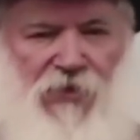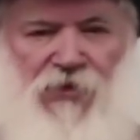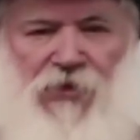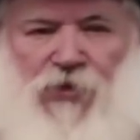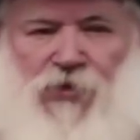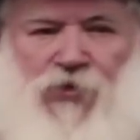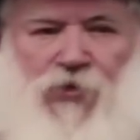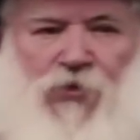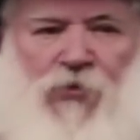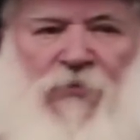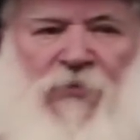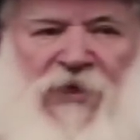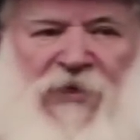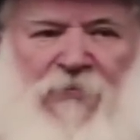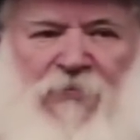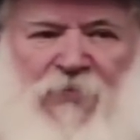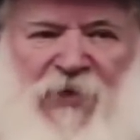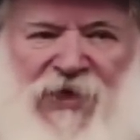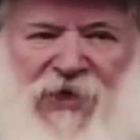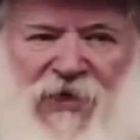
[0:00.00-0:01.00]
The
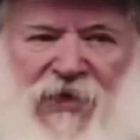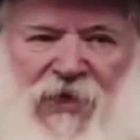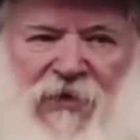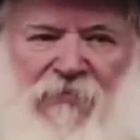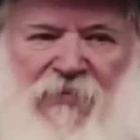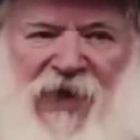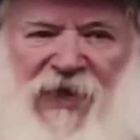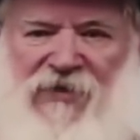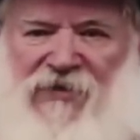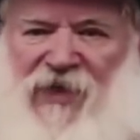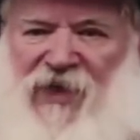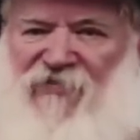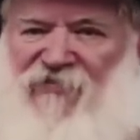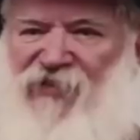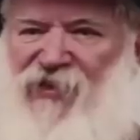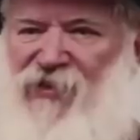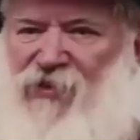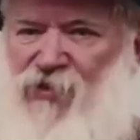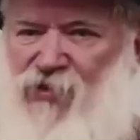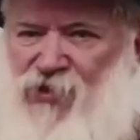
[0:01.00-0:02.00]
human being, by
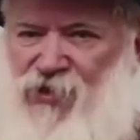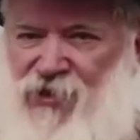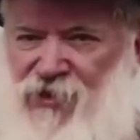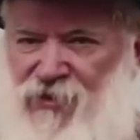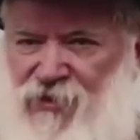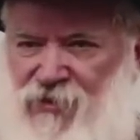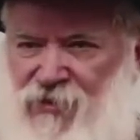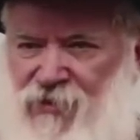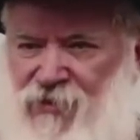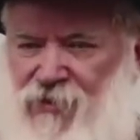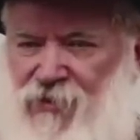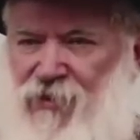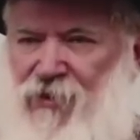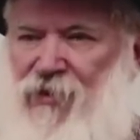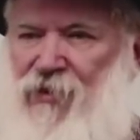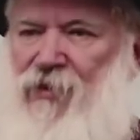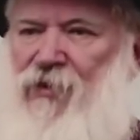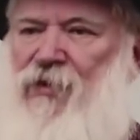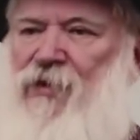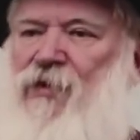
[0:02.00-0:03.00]
definition,
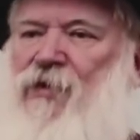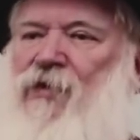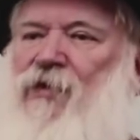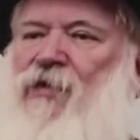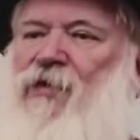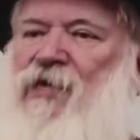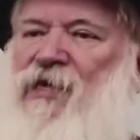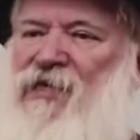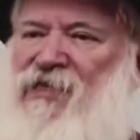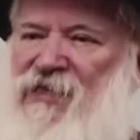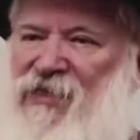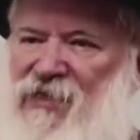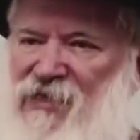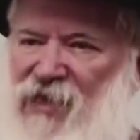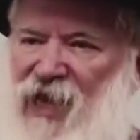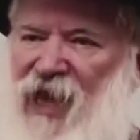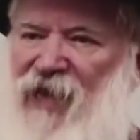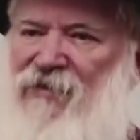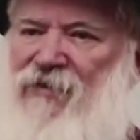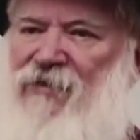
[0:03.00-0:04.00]
is
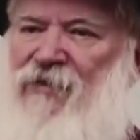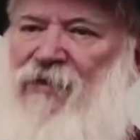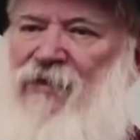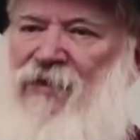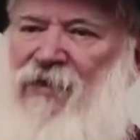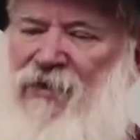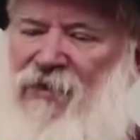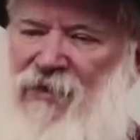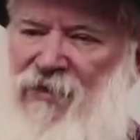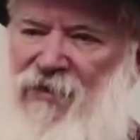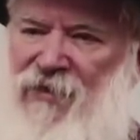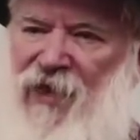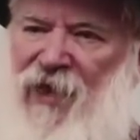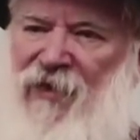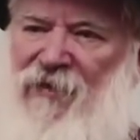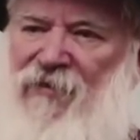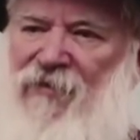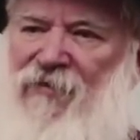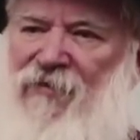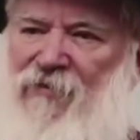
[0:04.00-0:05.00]
not
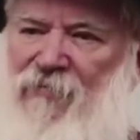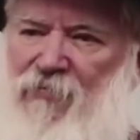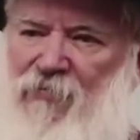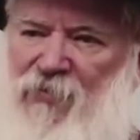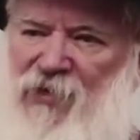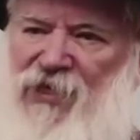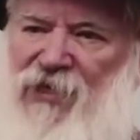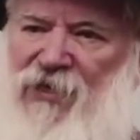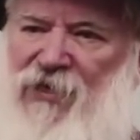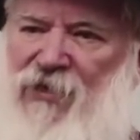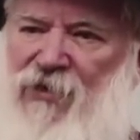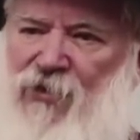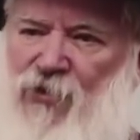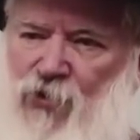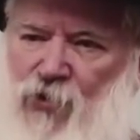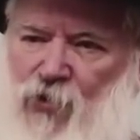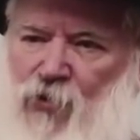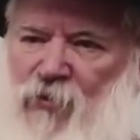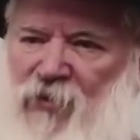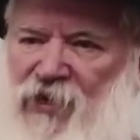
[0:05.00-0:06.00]
content being
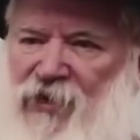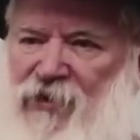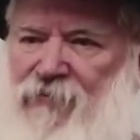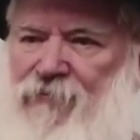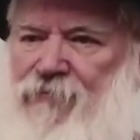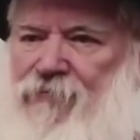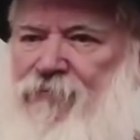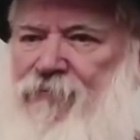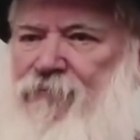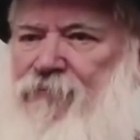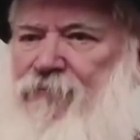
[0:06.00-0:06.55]
human.